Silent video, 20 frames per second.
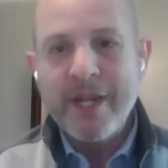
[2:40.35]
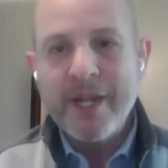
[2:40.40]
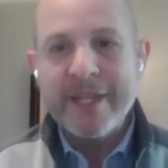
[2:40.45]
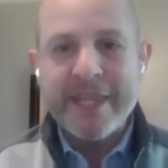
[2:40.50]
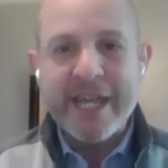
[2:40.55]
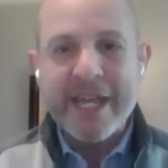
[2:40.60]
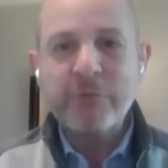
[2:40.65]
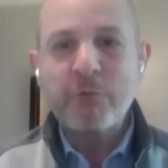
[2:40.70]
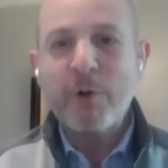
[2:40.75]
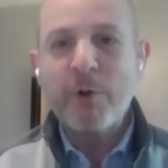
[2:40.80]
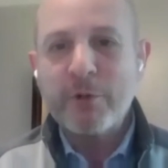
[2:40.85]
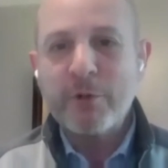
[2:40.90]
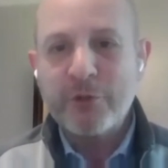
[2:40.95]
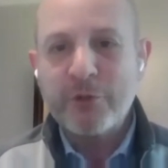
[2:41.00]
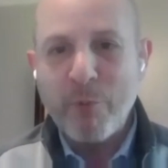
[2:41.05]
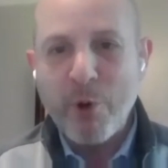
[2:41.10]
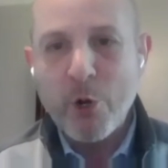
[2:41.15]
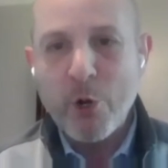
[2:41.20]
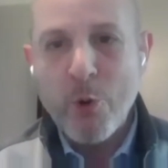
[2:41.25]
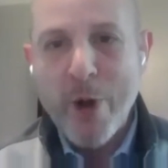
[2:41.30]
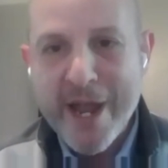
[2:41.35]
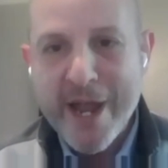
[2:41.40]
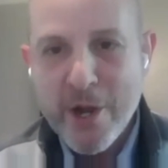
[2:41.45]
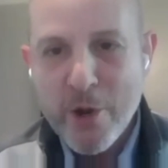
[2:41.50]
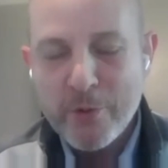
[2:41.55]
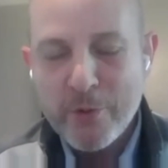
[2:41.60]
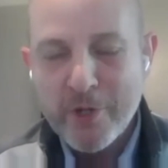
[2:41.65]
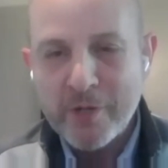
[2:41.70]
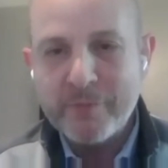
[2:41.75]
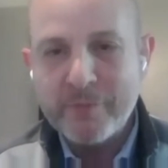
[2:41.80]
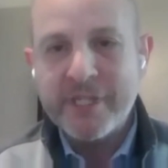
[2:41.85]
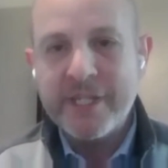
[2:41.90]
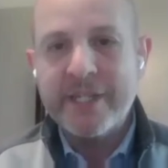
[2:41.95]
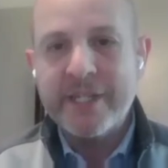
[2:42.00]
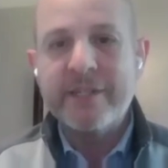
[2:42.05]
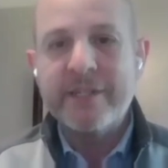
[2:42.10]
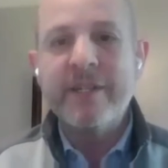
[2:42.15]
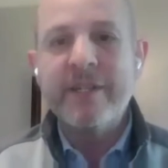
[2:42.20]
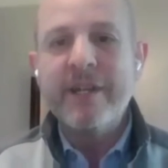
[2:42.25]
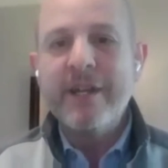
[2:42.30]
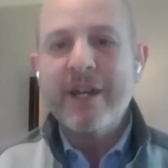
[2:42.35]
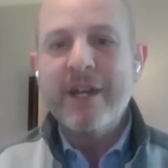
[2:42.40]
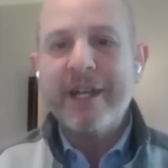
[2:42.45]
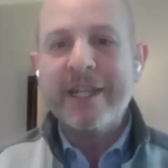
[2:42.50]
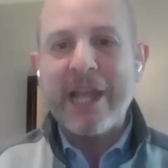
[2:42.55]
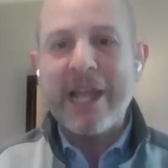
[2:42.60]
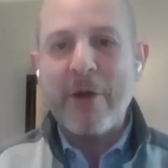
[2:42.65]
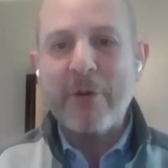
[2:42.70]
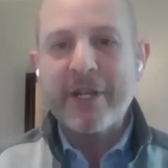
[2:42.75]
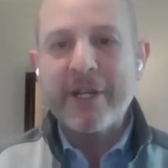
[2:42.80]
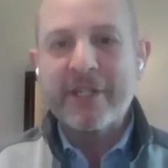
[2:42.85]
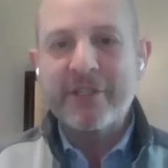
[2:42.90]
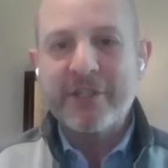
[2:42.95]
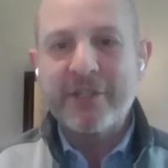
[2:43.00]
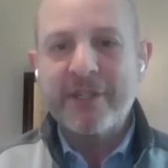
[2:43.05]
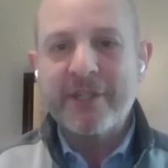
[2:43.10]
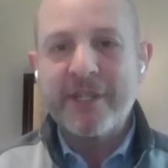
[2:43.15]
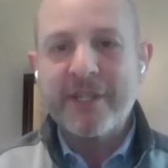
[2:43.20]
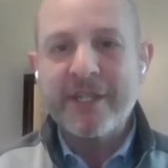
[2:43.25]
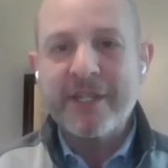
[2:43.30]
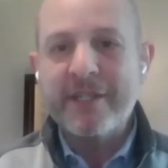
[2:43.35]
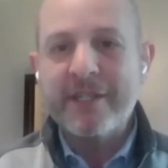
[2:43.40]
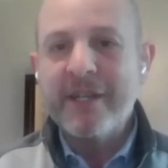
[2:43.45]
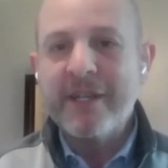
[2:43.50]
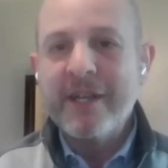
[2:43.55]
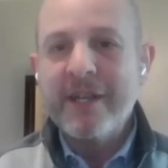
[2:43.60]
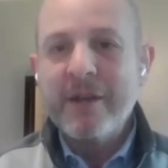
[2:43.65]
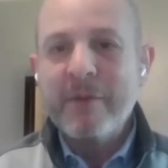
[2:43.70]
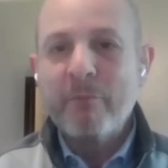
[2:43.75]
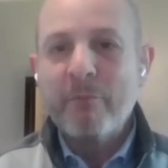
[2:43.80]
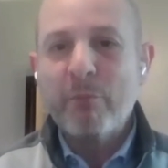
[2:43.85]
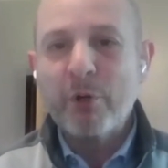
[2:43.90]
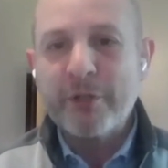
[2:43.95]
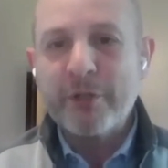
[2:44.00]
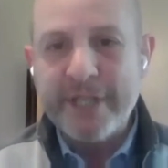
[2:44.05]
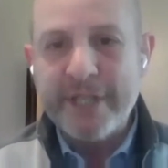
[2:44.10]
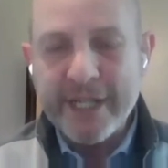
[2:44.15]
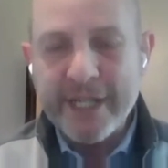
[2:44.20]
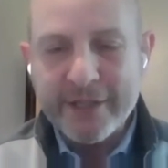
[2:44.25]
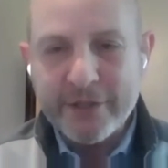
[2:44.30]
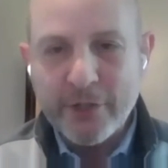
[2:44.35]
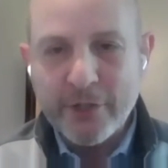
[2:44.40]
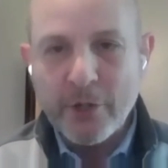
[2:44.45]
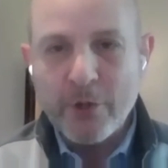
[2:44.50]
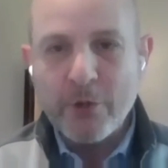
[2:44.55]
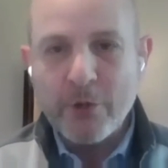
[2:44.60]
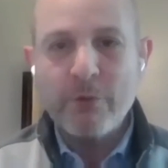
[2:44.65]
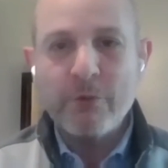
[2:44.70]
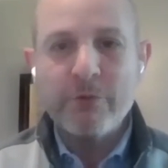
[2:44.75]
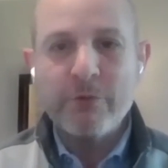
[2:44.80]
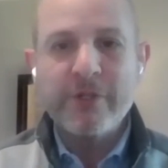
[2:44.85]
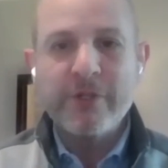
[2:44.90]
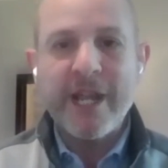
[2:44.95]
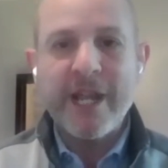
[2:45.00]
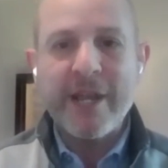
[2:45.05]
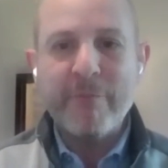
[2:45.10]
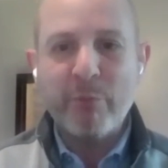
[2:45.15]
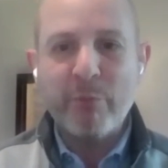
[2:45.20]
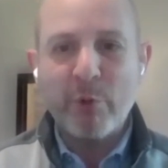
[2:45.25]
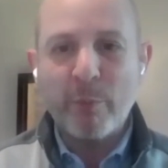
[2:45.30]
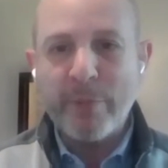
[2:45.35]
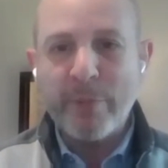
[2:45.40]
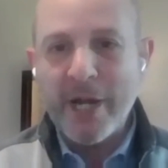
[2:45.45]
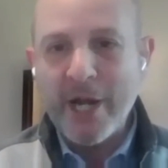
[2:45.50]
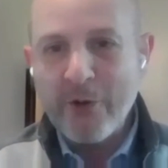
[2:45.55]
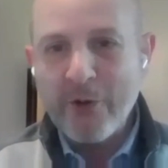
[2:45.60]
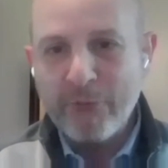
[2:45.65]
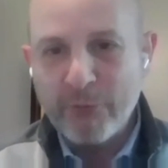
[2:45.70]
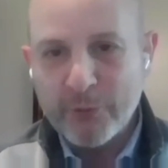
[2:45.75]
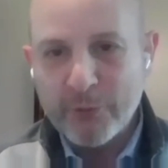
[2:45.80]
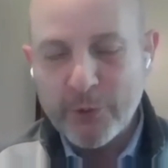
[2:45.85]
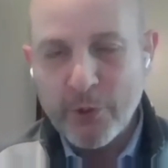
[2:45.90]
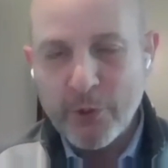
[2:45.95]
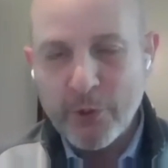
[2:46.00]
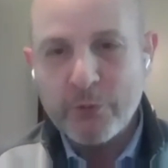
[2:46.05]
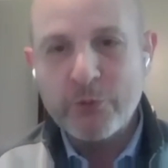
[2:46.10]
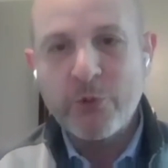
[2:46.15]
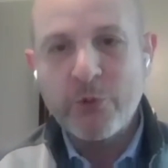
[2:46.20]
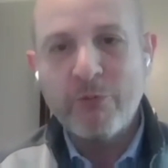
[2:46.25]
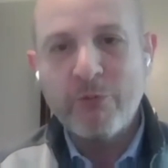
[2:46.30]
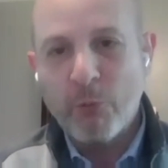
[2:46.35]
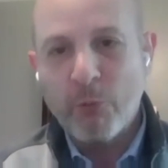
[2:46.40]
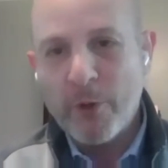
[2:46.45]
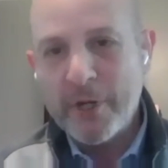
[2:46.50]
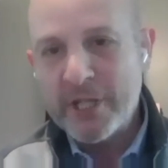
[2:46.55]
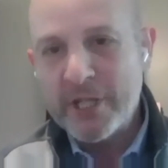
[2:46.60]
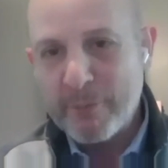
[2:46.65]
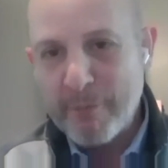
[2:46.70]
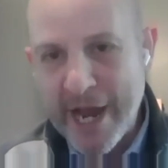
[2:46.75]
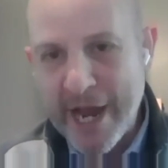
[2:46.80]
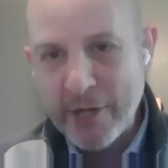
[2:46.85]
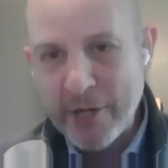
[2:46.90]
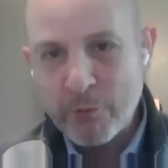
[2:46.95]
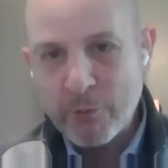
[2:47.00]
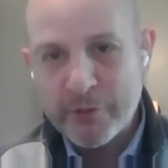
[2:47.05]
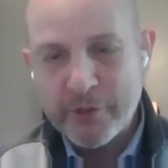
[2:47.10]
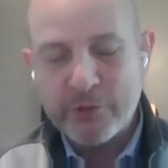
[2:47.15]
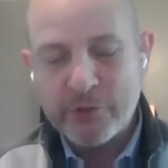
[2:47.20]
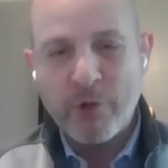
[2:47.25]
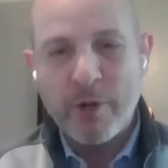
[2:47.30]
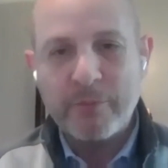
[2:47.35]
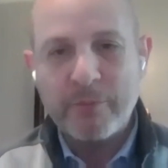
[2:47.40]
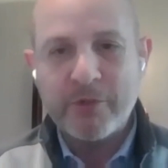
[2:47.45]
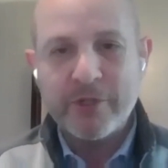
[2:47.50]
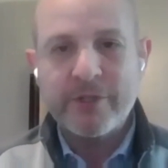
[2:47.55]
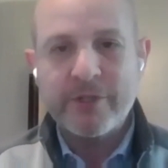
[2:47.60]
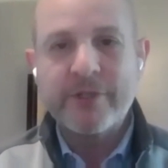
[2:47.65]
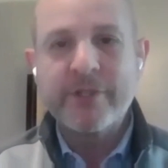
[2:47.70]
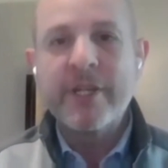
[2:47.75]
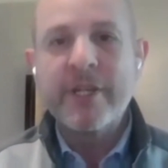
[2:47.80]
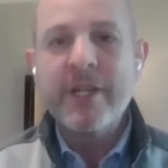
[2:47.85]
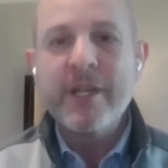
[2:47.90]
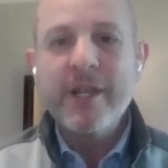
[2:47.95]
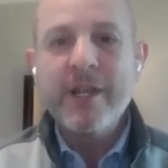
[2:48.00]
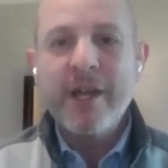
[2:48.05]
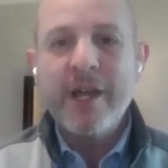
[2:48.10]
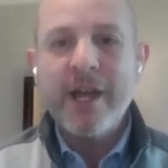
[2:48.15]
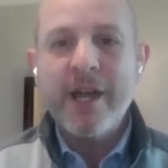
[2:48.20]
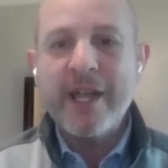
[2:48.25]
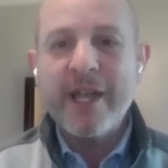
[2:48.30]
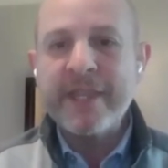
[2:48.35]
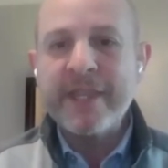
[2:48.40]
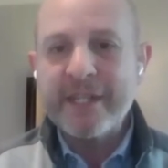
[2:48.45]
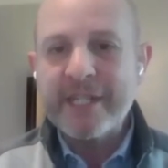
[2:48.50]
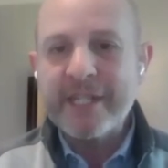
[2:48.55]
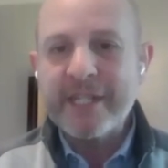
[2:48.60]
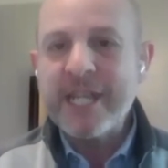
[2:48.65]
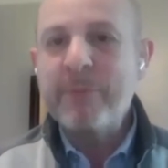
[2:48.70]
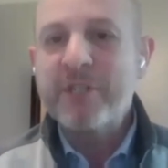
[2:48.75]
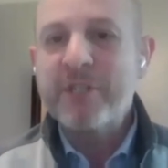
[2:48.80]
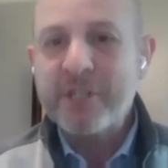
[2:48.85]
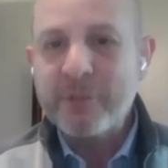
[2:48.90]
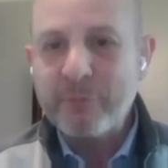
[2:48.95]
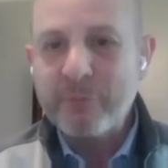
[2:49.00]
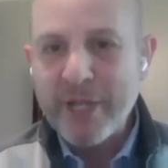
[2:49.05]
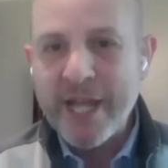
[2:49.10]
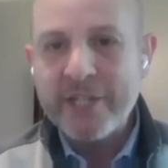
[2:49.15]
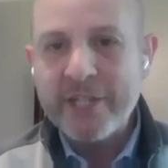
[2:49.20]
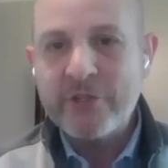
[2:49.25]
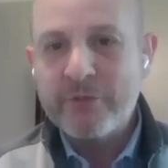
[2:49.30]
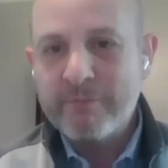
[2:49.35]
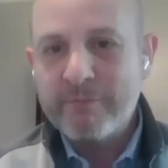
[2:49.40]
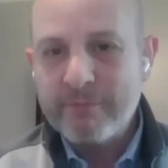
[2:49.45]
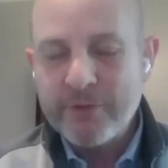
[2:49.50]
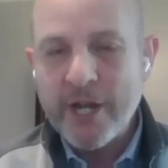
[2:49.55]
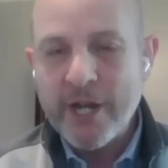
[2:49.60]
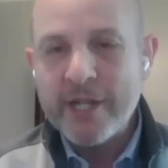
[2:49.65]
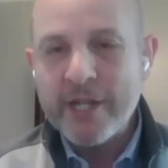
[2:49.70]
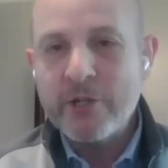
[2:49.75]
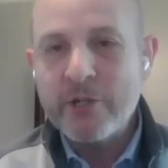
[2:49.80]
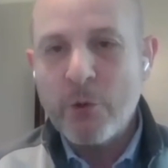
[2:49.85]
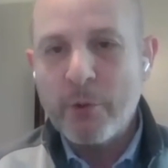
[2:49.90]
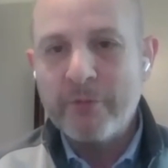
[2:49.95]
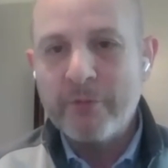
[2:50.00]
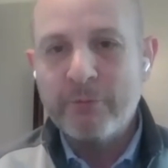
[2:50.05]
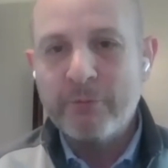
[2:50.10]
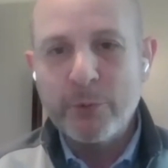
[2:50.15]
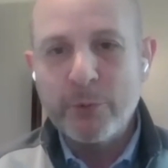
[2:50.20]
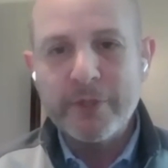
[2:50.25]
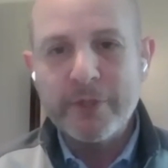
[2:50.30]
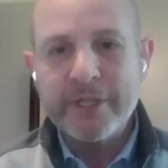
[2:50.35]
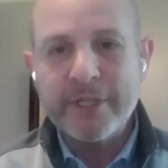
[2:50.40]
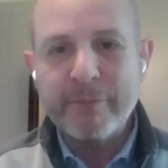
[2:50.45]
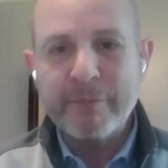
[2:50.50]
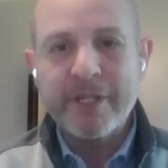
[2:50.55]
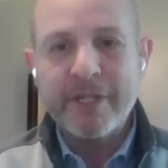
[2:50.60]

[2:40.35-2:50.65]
And that's where Tomorrow I/O comes in, allowing us to then predict those and prepare for those to avoid the micro disruptions, and then keep the supply chain going fluidly.